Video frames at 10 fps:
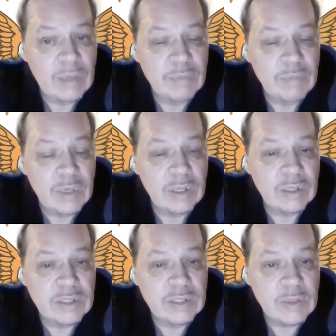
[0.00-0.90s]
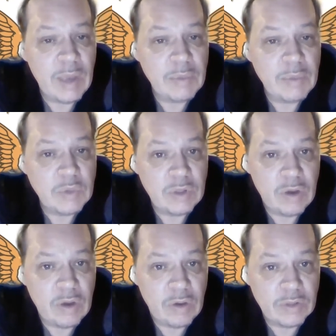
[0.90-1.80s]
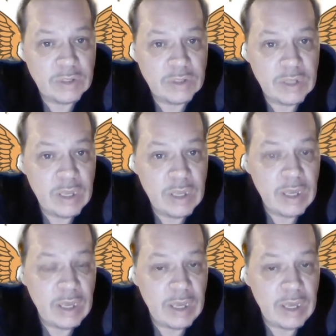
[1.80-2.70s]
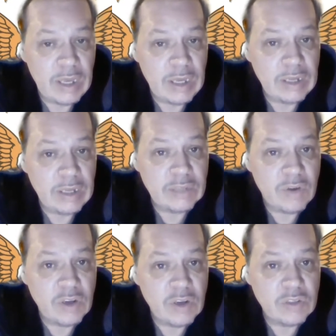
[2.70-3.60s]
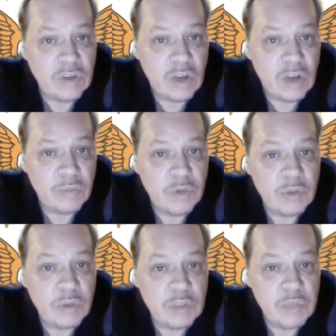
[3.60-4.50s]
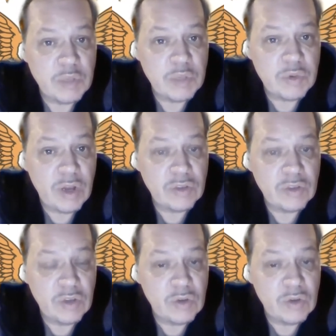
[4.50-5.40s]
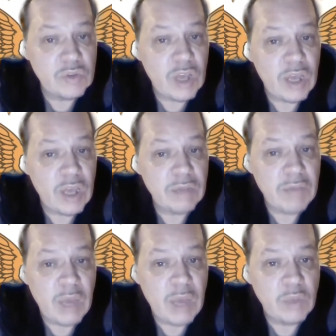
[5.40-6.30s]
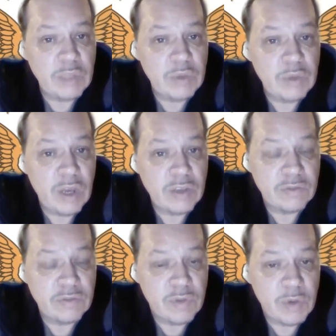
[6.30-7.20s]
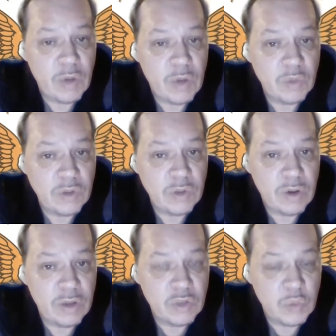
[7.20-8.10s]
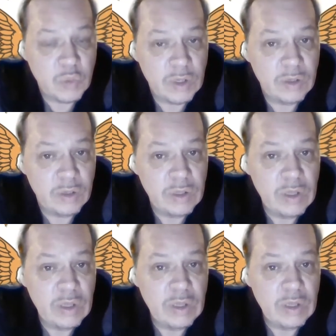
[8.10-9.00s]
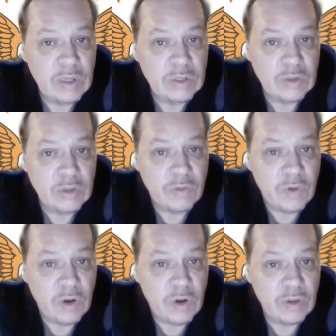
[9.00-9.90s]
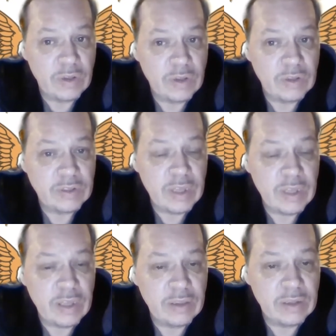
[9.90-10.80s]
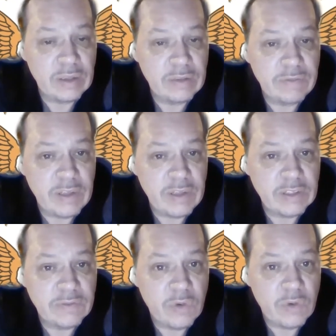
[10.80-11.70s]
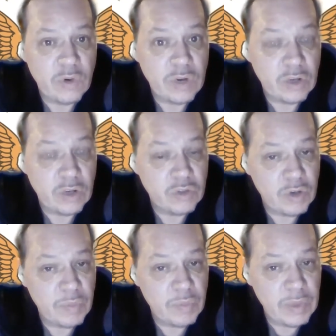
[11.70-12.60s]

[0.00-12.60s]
But let's see what happens with the Congress. And as far as Donald Trump's impeachment trials goes, I will keep you guys informed on what's going on there as well. So far, it looks like the defense for Donald Trump